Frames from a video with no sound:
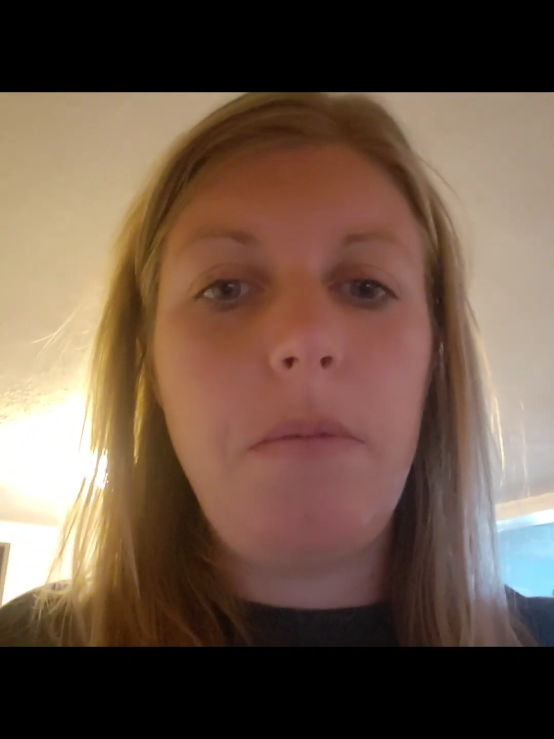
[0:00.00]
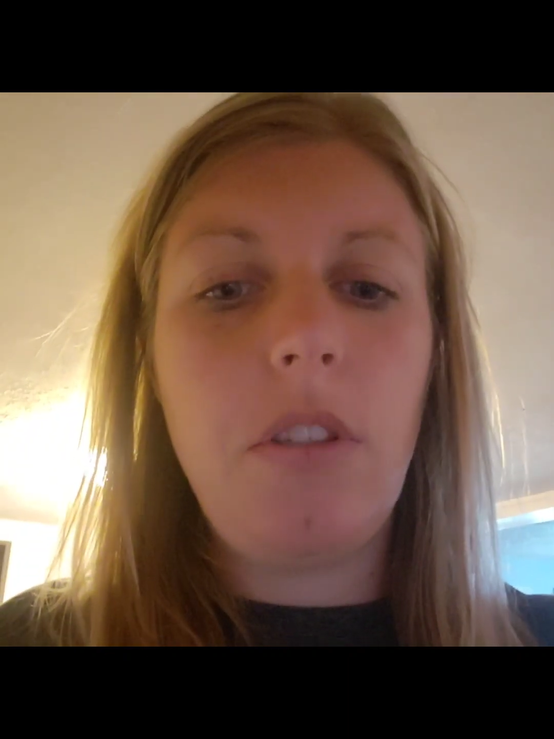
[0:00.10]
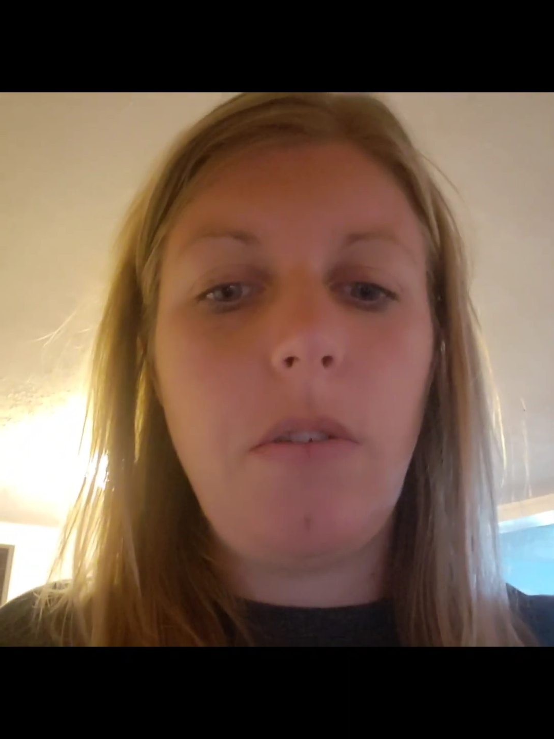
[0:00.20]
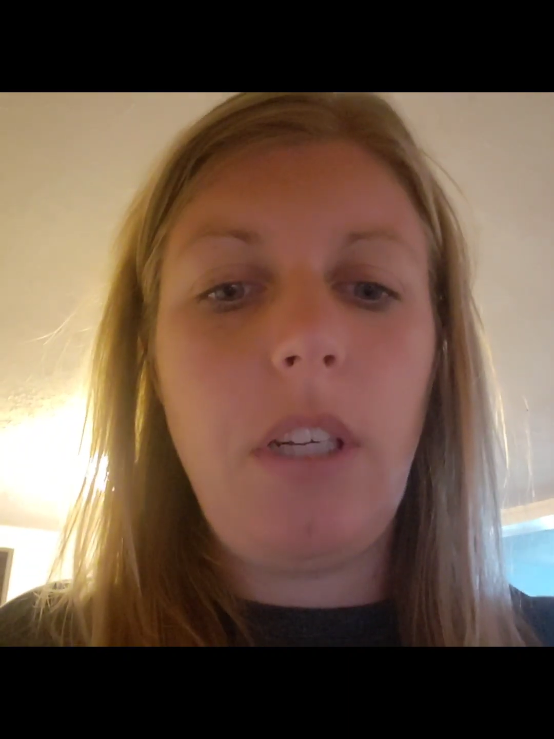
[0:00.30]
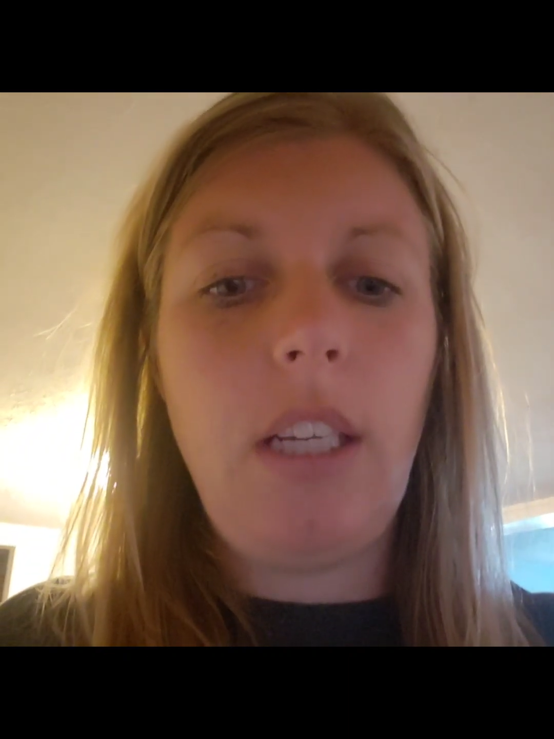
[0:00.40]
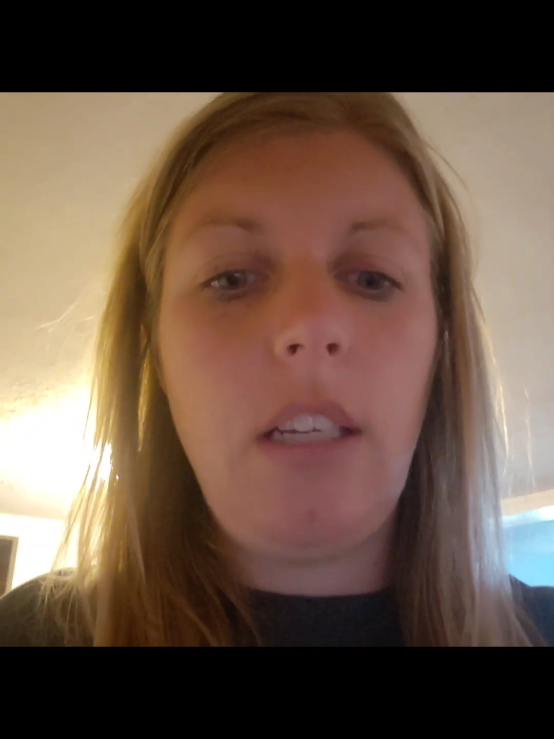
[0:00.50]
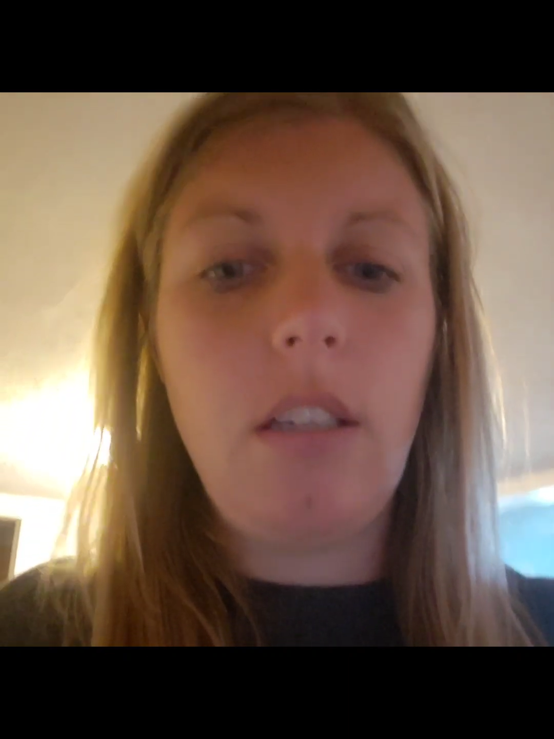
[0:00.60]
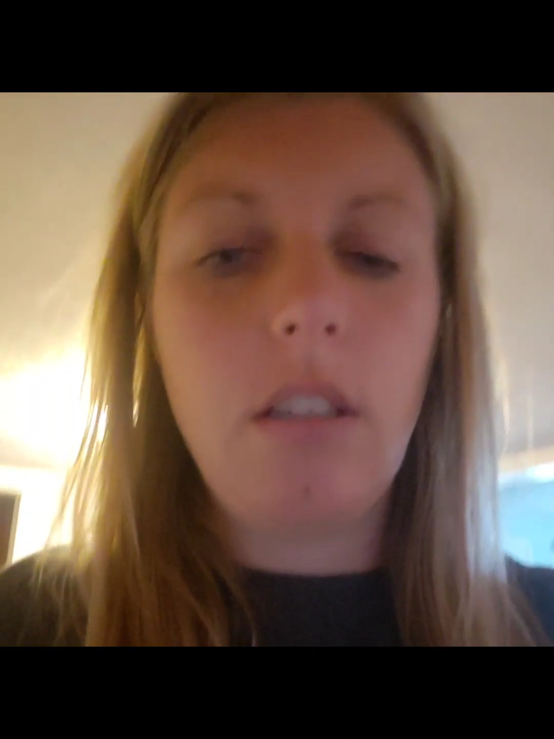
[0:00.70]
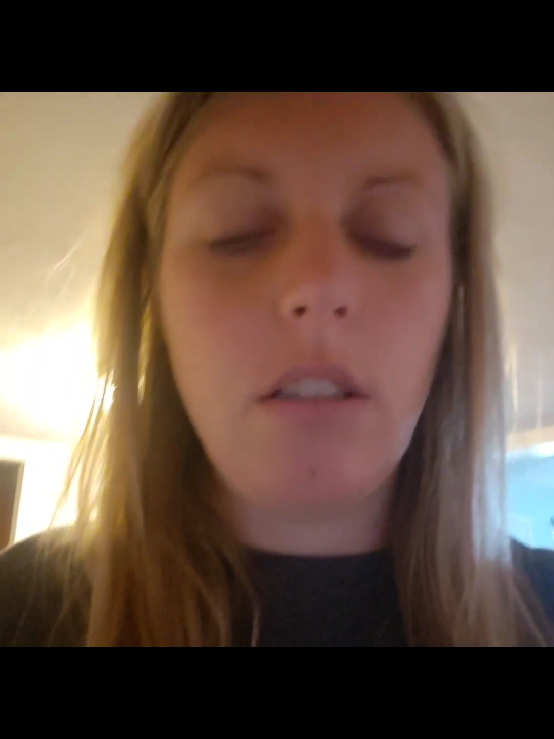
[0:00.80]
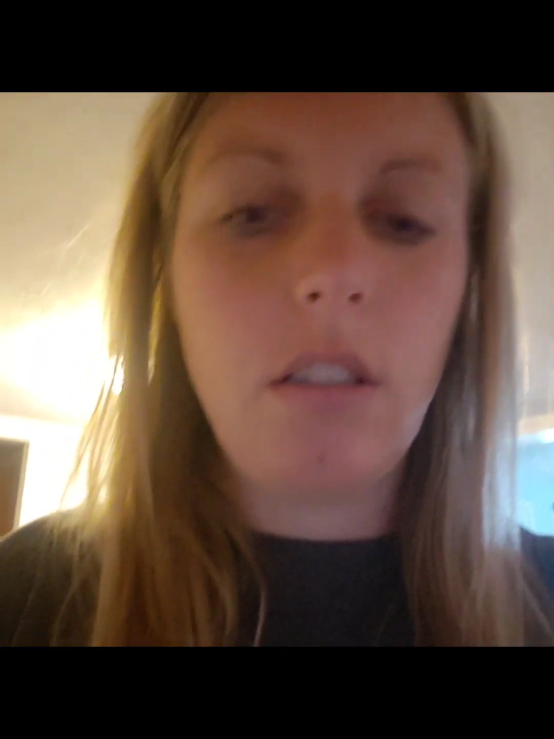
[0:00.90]

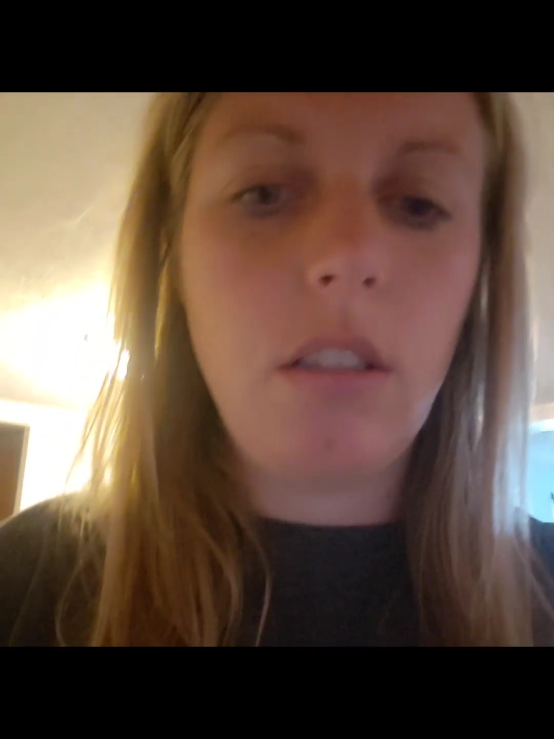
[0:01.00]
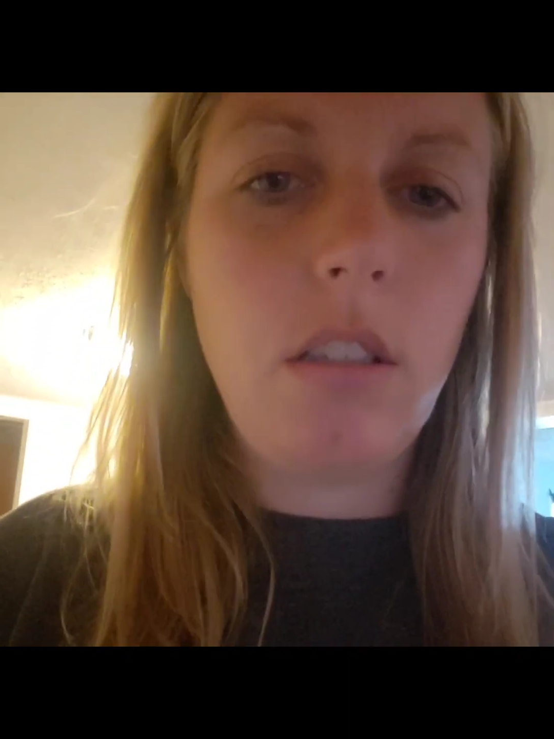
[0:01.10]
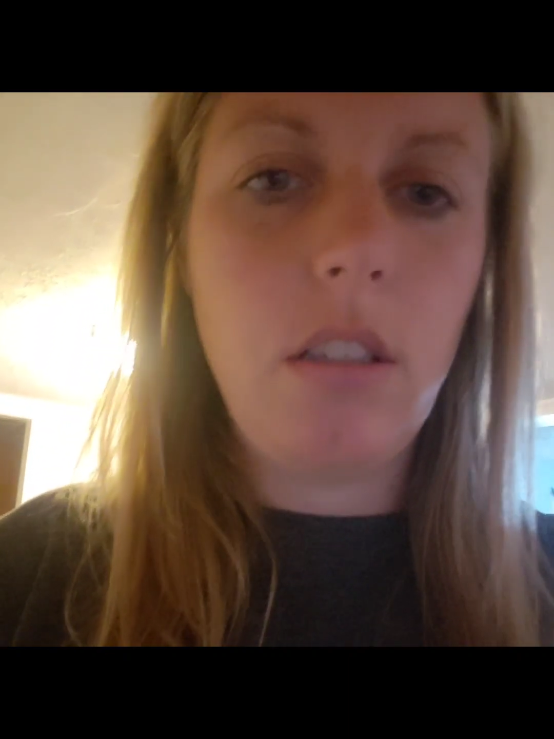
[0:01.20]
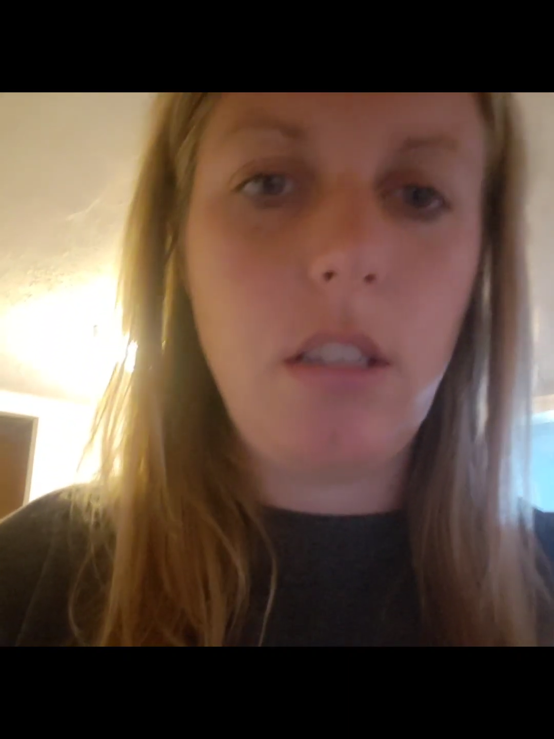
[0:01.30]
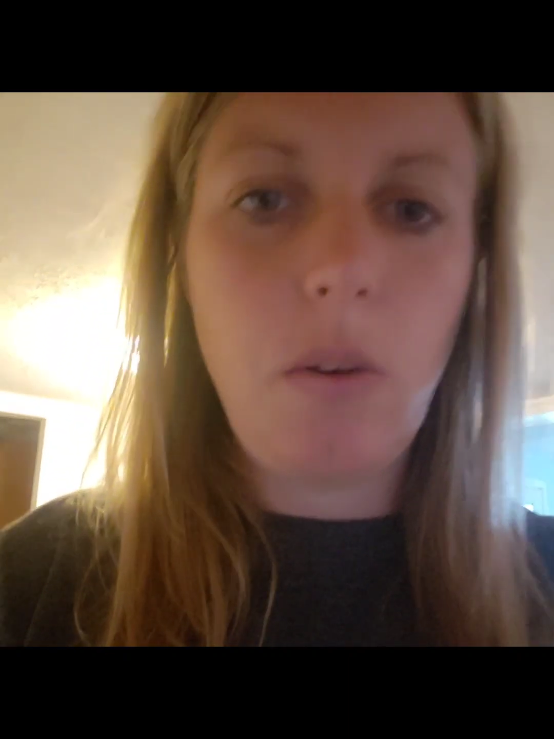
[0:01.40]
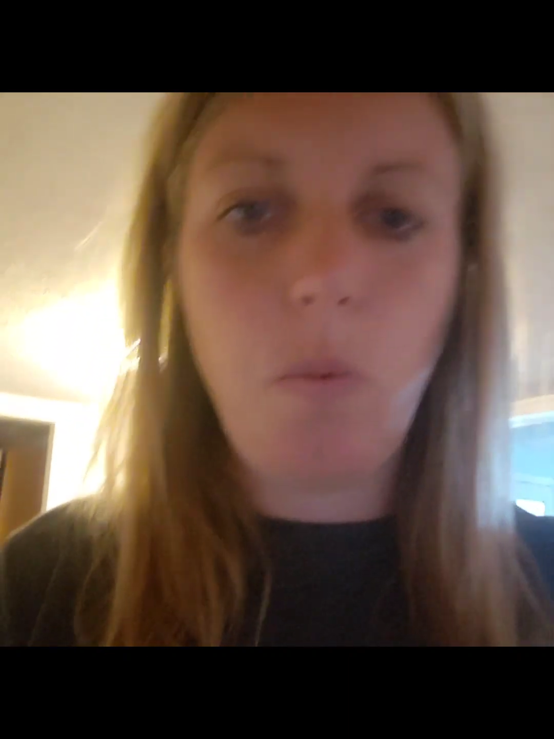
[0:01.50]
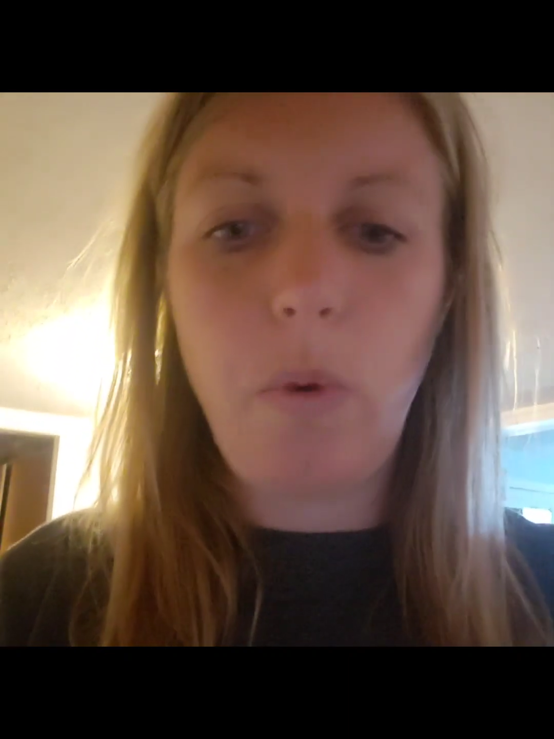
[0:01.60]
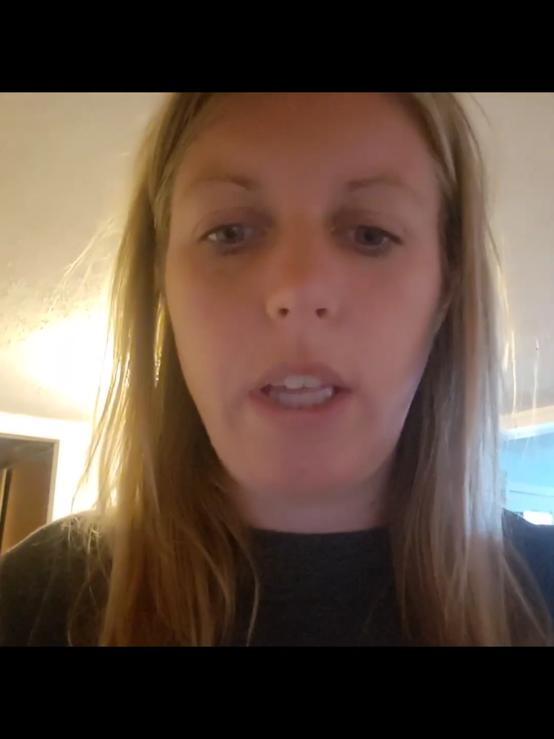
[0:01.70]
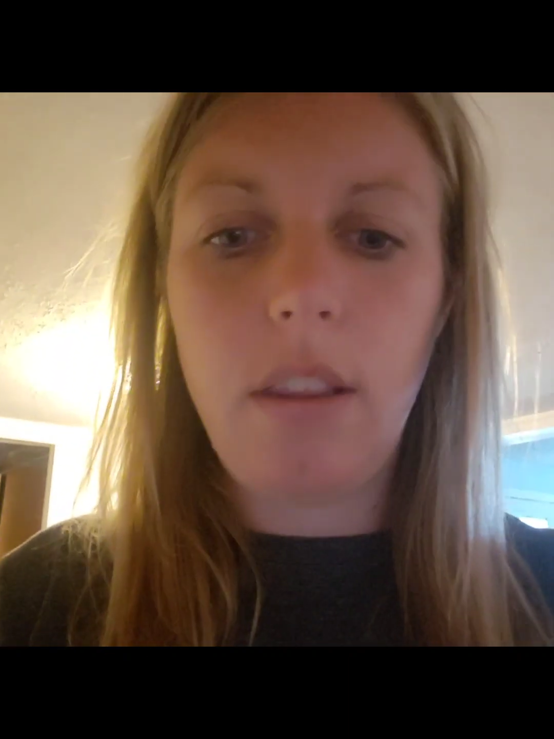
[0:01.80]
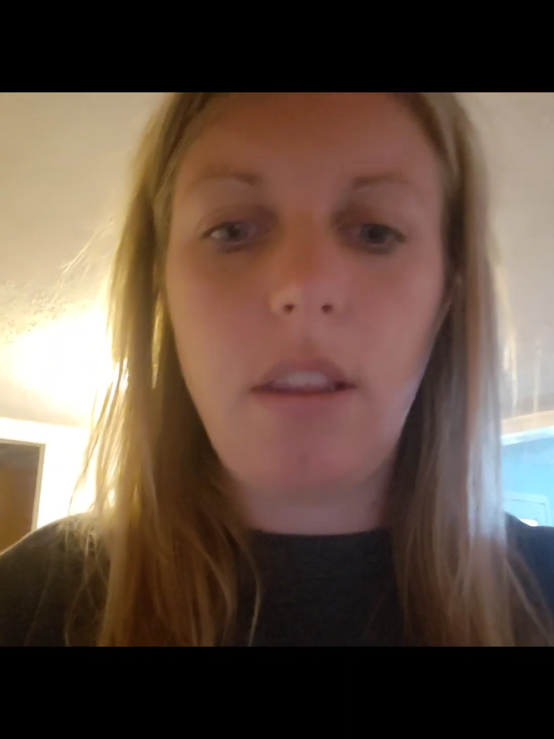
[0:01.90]
doing
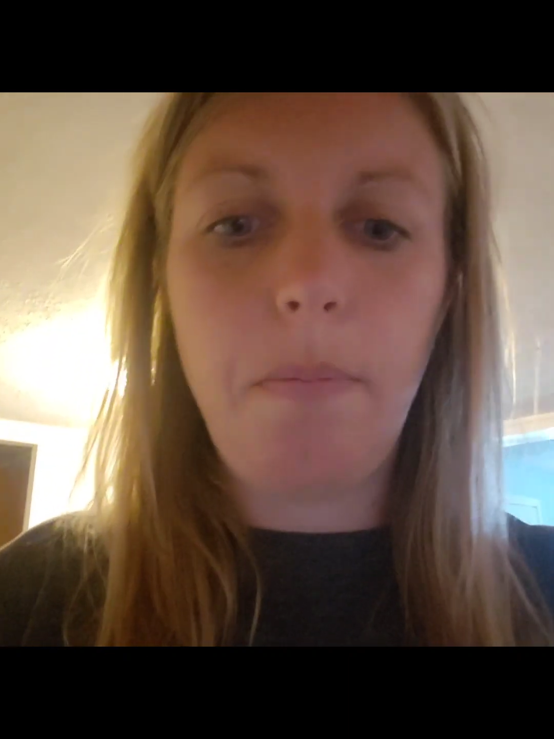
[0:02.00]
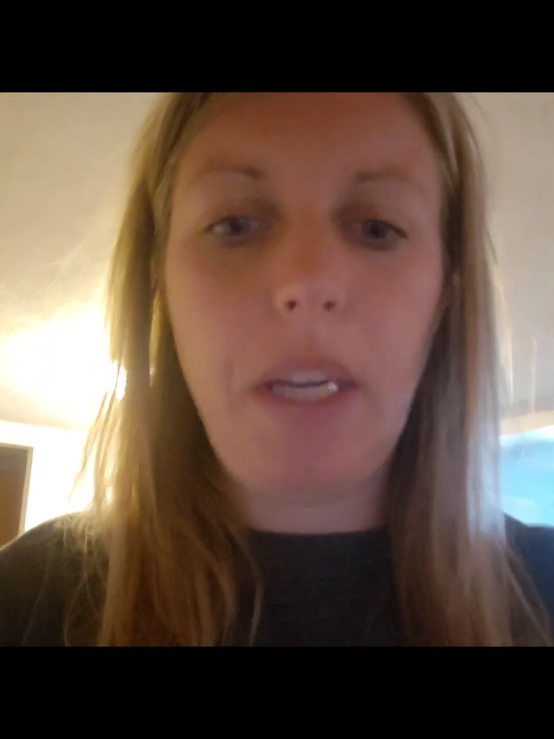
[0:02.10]
with the.